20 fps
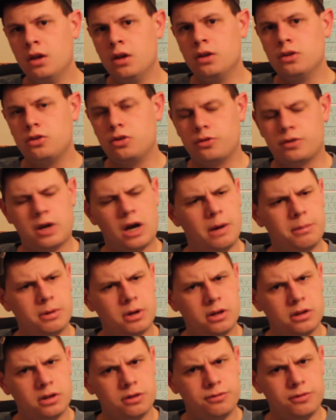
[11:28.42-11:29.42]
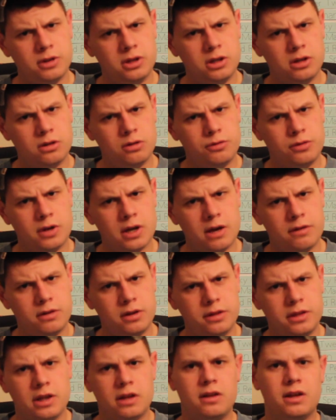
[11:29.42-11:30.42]
So comment on this video if you have
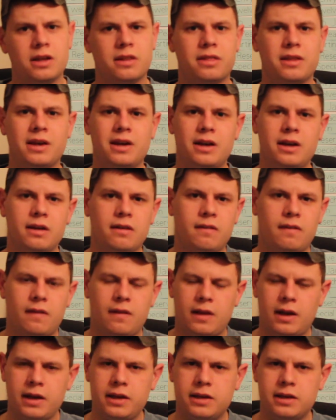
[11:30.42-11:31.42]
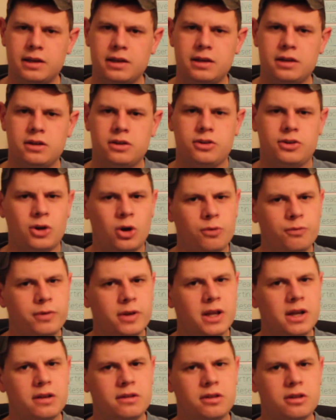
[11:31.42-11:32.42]
anything like that. Like it. Don't
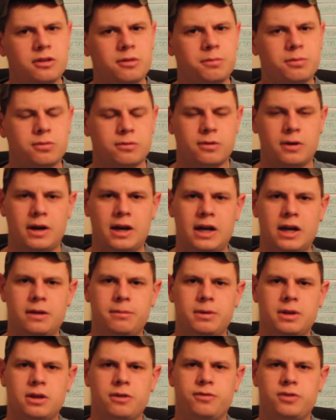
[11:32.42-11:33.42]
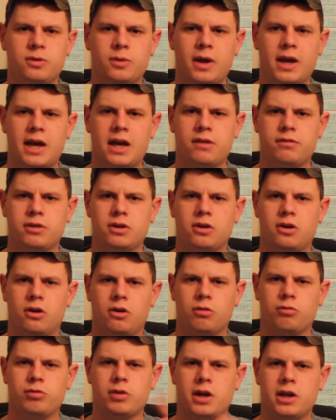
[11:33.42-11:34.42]
forget to subscribe if you haven't
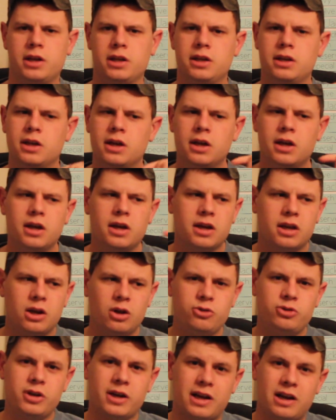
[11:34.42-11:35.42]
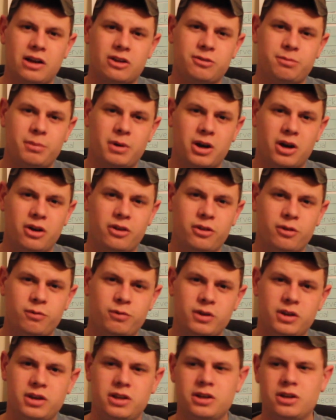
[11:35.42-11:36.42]
already. Go check out some of my other
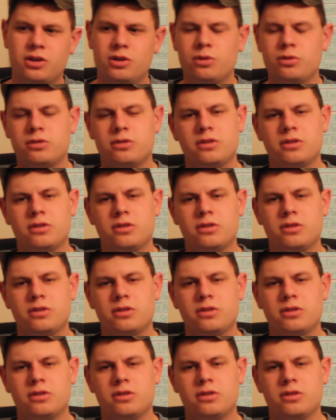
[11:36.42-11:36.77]
videos.